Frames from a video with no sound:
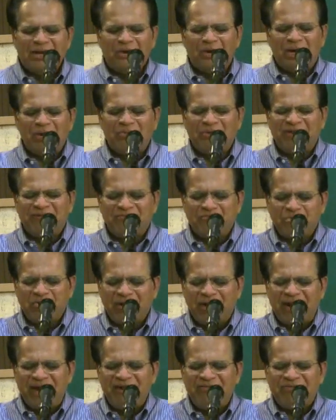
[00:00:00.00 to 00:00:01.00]
Lord, we are
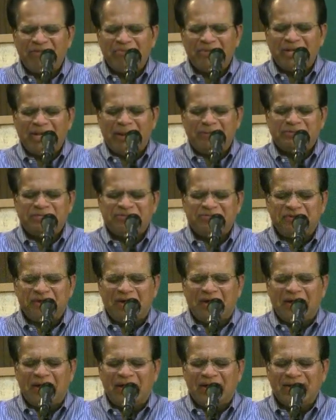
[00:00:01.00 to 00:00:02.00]
praying from the depths of
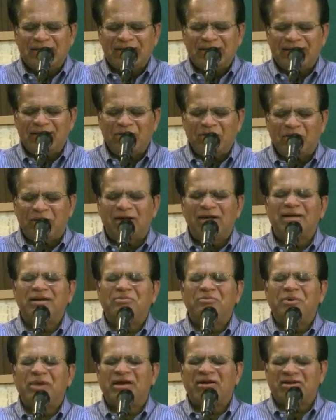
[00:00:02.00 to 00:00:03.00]
our heart that, Lord,
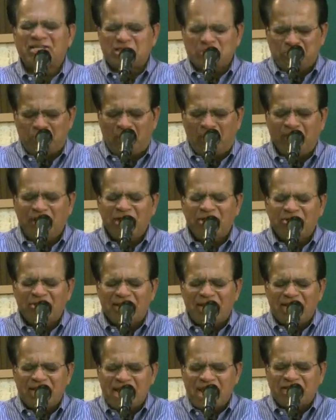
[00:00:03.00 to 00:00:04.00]
we are responding to
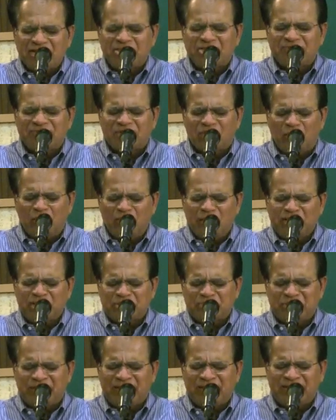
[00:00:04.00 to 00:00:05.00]
the nudge of the Holy
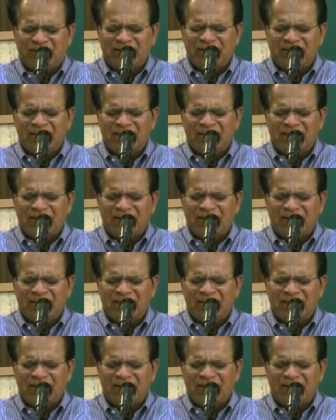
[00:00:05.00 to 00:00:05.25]
Spirit.